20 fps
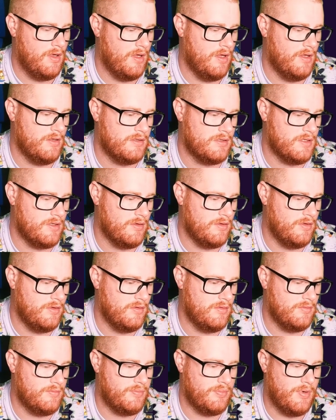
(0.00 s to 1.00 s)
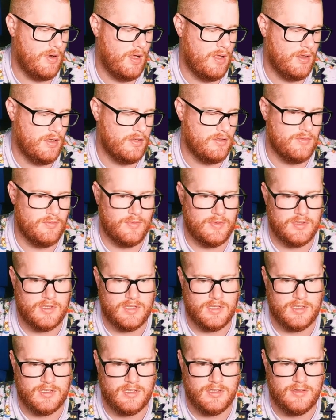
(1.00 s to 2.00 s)
And so you'd probably do
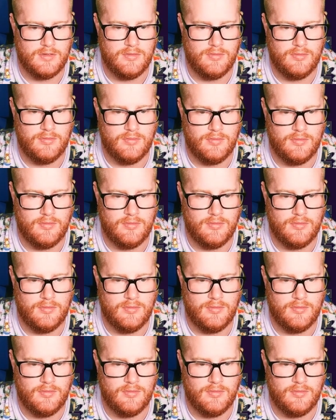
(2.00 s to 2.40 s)
162.